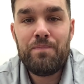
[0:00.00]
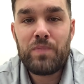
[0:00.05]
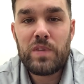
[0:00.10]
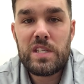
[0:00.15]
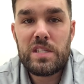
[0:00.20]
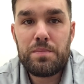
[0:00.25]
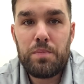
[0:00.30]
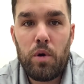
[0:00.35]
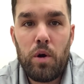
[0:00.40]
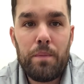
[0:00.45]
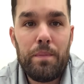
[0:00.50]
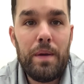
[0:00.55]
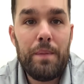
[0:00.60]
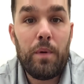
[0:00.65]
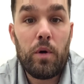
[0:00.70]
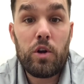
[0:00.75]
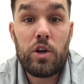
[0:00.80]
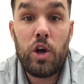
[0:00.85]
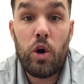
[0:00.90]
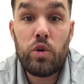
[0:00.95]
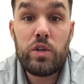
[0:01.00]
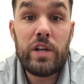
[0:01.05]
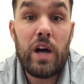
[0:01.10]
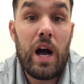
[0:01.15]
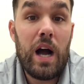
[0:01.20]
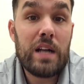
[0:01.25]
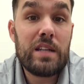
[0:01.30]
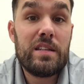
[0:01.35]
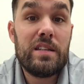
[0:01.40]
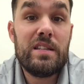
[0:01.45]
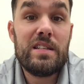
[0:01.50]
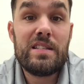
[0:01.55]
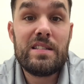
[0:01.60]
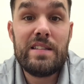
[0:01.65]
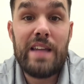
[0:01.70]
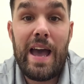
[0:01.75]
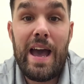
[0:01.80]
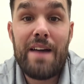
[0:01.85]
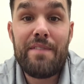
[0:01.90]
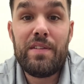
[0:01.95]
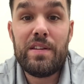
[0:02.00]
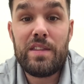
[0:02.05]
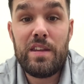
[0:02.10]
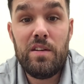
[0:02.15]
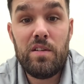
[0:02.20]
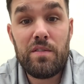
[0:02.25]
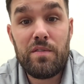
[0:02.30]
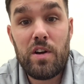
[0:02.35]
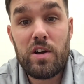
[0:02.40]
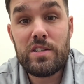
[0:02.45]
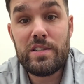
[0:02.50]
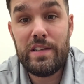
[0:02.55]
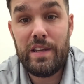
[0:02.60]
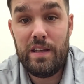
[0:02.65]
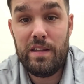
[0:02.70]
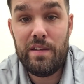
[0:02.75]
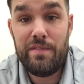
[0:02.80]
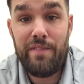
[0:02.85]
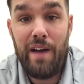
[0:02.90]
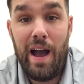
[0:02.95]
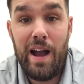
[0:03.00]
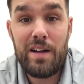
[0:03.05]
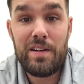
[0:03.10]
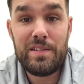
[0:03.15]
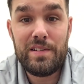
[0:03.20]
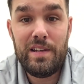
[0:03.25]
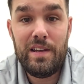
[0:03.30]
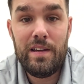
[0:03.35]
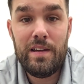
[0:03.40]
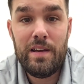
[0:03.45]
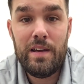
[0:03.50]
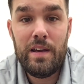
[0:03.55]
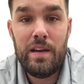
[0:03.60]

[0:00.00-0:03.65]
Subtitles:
Support people. Go talk to the staff at the university and the faculty.